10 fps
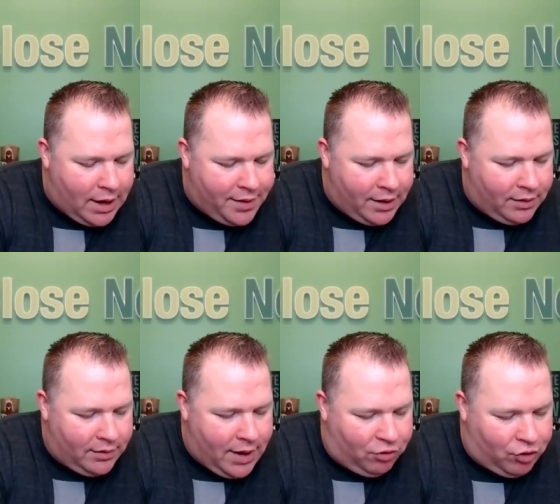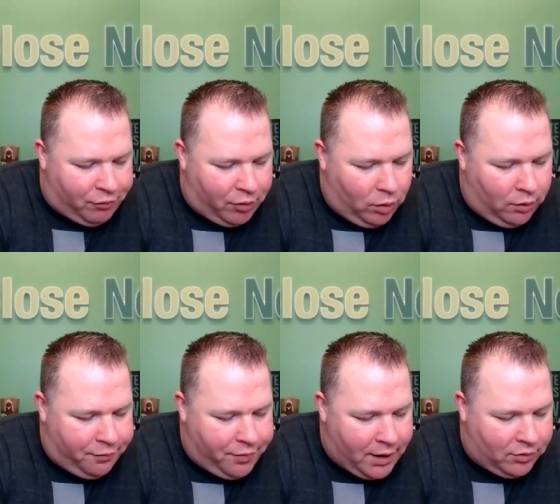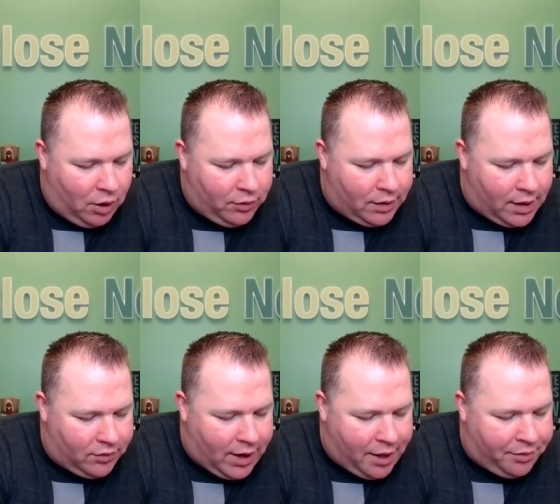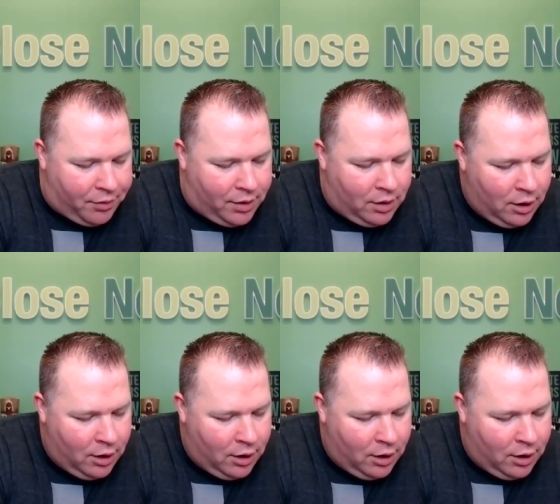I think thanks Jeffrey Wolf, thanks Logan, thanks Catherine